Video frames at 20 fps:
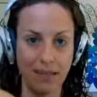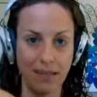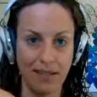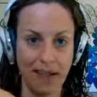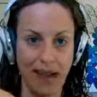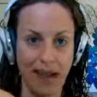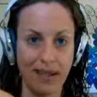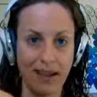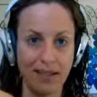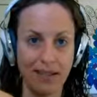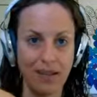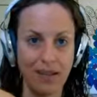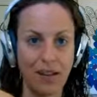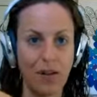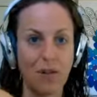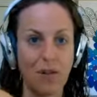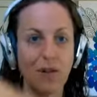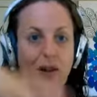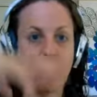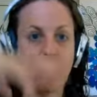Okay?
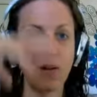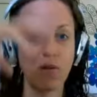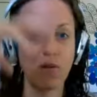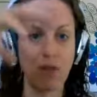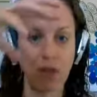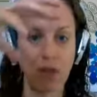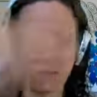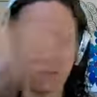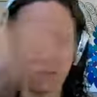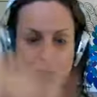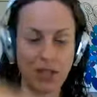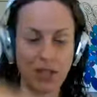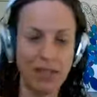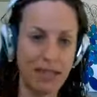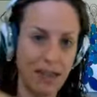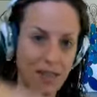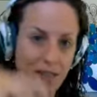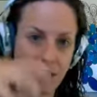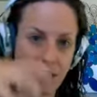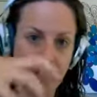So when you just
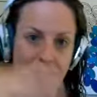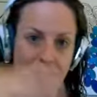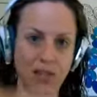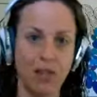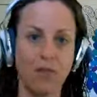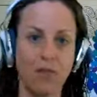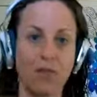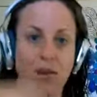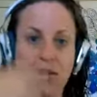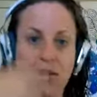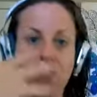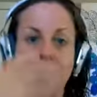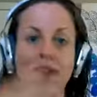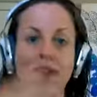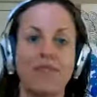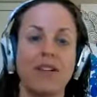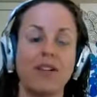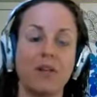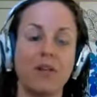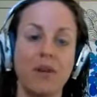stay focused on what you have
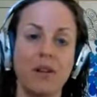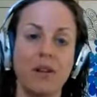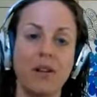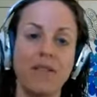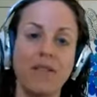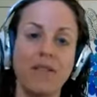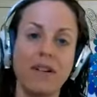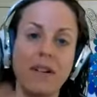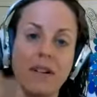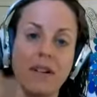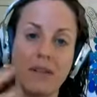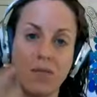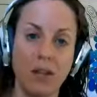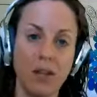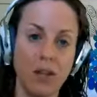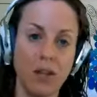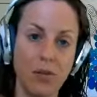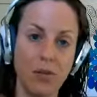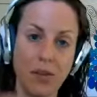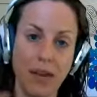control over and what
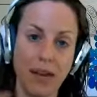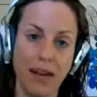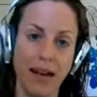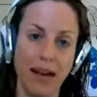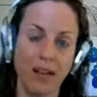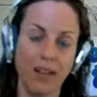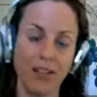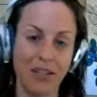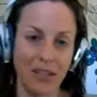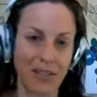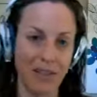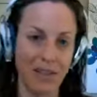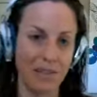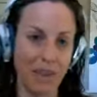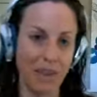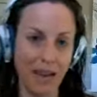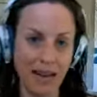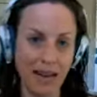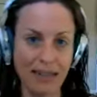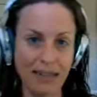you can actually
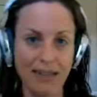impact,